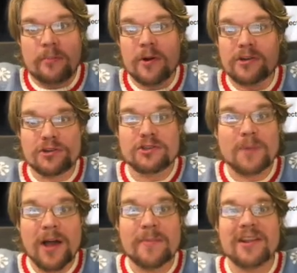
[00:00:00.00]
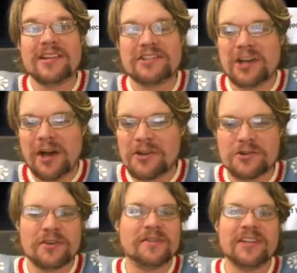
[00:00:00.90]
I'm pretty sure there's probably been at least a
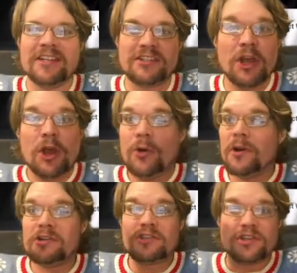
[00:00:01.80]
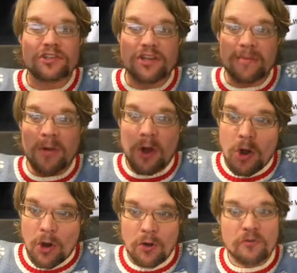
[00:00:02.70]
hundred of these, where it's just some
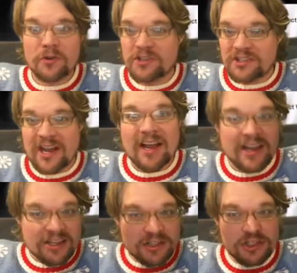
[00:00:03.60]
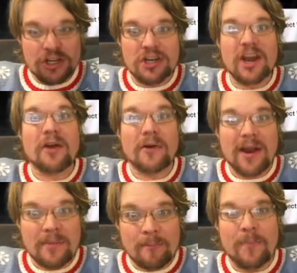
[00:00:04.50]
oversized
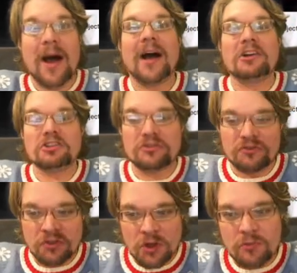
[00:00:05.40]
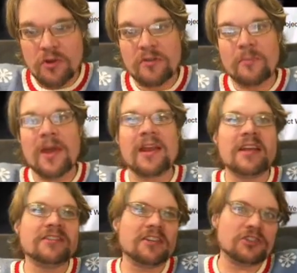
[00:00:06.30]
generic box filled with
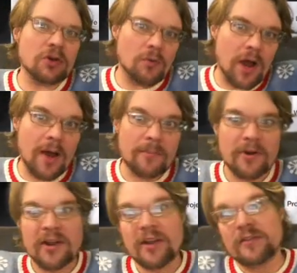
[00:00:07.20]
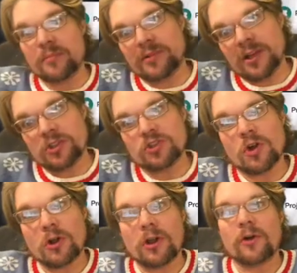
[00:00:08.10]
minis. It's cooperative. You play
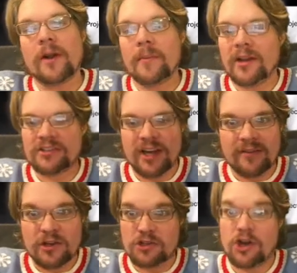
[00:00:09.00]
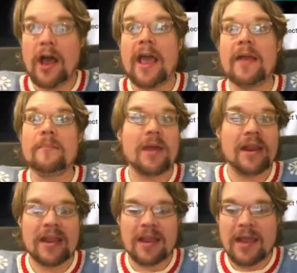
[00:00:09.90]
solo, and I bet it's gonna have a giant
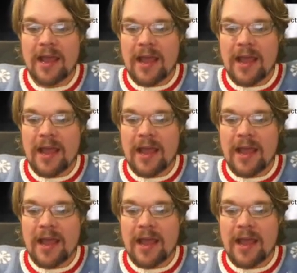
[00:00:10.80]
mini.